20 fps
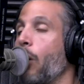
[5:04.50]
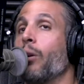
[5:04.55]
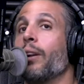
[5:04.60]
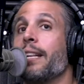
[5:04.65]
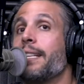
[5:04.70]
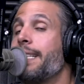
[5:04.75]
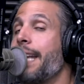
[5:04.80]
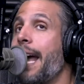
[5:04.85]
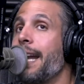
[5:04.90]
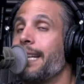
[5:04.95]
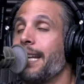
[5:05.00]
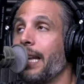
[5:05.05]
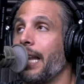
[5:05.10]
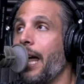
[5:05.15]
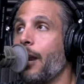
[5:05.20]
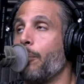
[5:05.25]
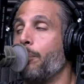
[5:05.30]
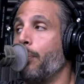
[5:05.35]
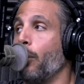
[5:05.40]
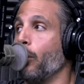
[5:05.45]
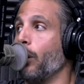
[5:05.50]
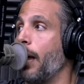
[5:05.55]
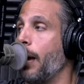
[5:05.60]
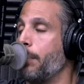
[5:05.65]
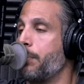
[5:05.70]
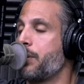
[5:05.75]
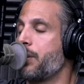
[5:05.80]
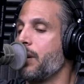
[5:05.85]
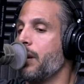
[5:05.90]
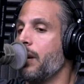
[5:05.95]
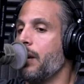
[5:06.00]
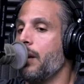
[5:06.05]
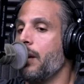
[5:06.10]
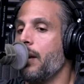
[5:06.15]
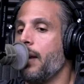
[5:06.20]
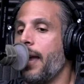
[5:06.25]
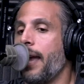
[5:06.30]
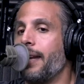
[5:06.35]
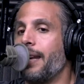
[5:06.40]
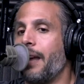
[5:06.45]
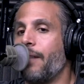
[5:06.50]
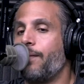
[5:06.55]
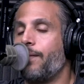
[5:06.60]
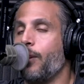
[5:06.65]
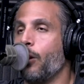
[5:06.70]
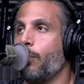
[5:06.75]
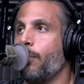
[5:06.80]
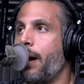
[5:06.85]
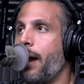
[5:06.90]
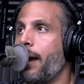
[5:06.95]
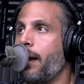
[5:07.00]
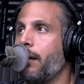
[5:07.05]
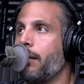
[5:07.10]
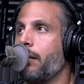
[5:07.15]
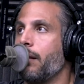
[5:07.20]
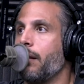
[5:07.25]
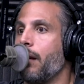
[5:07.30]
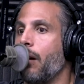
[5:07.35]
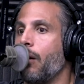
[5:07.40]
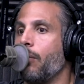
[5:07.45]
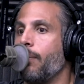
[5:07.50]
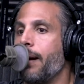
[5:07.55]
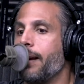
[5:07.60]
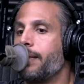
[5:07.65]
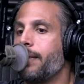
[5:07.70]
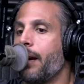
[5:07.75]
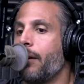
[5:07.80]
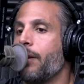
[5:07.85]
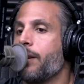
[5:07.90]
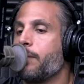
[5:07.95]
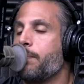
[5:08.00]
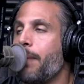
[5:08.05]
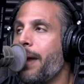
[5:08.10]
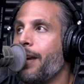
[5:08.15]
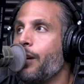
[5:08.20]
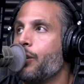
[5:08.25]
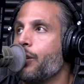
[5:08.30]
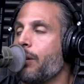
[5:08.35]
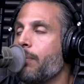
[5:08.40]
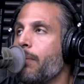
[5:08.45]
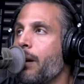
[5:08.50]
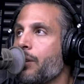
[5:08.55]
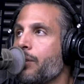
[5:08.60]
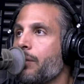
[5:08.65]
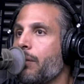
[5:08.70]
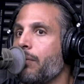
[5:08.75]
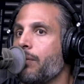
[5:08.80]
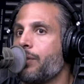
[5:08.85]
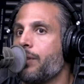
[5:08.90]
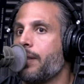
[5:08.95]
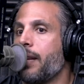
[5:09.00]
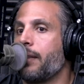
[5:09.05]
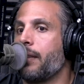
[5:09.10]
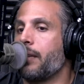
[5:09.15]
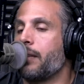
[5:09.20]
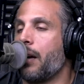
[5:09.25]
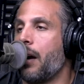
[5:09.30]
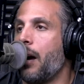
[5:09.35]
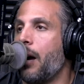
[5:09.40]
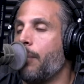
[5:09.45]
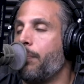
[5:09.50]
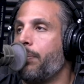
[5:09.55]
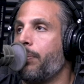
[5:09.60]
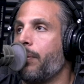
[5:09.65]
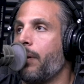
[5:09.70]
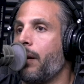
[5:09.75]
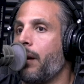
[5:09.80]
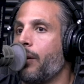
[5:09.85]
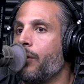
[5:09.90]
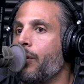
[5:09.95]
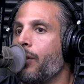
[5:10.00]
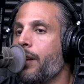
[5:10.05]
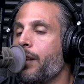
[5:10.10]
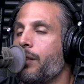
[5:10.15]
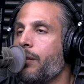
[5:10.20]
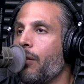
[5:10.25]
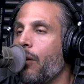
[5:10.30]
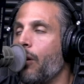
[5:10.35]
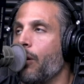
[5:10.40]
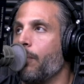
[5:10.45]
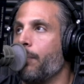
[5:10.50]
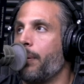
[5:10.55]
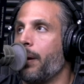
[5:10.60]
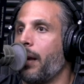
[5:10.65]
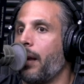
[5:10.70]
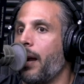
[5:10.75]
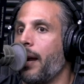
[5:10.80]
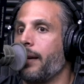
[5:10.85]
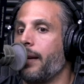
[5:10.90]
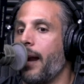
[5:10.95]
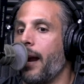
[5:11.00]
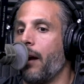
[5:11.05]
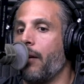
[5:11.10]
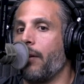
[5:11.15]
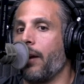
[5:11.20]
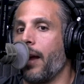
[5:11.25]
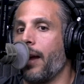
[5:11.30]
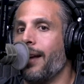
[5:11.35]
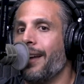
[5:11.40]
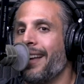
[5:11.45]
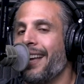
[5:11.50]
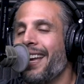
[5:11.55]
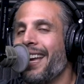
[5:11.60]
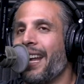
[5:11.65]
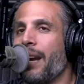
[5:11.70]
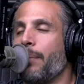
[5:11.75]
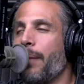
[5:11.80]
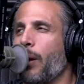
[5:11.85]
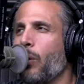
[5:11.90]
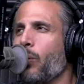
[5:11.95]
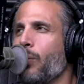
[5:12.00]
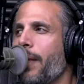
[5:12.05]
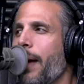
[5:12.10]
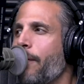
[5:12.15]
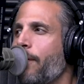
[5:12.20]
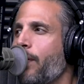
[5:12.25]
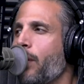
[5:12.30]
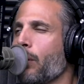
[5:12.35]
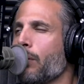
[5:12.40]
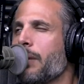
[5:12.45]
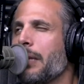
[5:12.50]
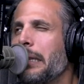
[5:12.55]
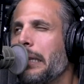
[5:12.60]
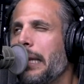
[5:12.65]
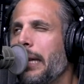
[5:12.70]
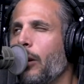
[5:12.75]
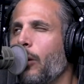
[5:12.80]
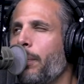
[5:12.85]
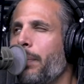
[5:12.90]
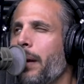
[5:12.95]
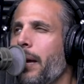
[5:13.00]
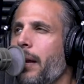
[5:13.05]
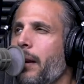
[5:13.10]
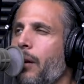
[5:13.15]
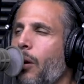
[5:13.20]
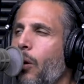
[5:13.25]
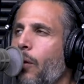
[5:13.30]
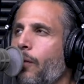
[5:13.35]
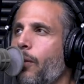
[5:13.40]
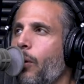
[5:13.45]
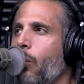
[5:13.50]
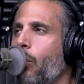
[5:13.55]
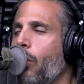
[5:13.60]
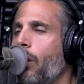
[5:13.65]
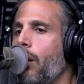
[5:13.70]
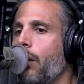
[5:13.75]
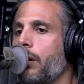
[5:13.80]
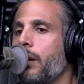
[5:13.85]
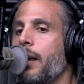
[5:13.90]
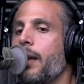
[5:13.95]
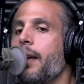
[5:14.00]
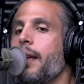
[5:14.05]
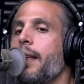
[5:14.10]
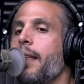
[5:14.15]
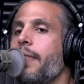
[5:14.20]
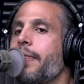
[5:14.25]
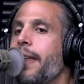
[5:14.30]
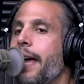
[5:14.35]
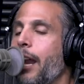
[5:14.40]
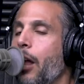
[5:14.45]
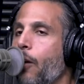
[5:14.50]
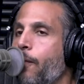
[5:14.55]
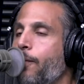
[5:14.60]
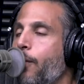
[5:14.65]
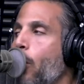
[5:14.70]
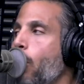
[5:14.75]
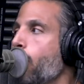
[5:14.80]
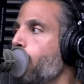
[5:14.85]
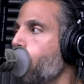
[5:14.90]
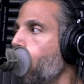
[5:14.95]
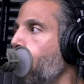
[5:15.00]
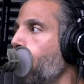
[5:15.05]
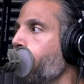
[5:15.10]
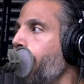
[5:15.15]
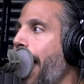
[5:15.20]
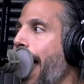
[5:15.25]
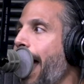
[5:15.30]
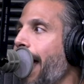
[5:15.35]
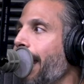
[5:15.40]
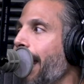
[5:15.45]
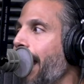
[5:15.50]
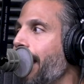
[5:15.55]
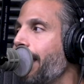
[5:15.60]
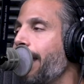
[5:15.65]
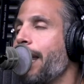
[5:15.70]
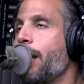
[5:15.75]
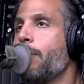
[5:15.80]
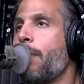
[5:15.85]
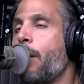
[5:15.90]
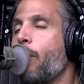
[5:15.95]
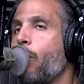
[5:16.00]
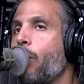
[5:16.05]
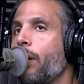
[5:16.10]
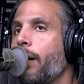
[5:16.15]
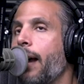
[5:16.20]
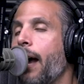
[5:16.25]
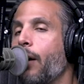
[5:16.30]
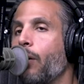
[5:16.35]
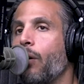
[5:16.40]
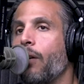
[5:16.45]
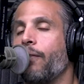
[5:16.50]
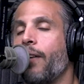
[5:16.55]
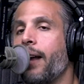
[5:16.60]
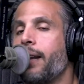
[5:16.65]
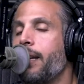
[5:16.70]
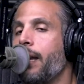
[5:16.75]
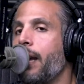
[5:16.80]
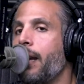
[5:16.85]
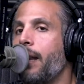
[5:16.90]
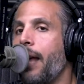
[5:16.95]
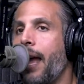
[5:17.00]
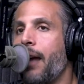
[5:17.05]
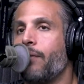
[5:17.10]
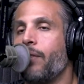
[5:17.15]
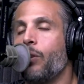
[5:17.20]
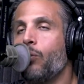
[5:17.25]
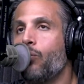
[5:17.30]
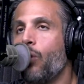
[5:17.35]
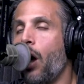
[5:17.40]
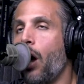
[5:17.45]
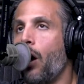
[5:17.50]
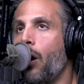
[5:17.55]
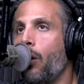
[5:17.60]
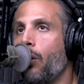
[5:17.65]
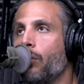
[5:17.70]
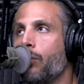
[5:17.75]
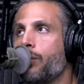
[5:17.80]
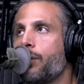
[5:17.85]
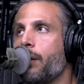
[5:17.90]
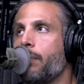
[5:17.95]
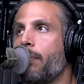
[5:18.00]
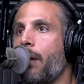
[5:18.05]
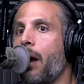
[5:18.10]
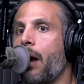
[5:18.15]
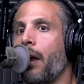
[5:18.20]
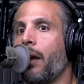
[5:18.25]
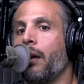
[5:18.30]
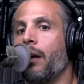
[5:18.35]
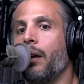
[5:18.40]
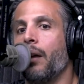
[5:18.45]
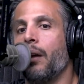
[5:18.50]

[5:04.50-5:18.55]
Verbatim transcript: Or let's say I did a lot of pull-ups, and I feel my, you know, my teres major muscle, which is at the top, uh, underneath your armpit kind of area. And I'm like, ooh, that feels a little bit overworked. Then I'll foam roll that at the end of my workout. Or if I did heavy rows and my,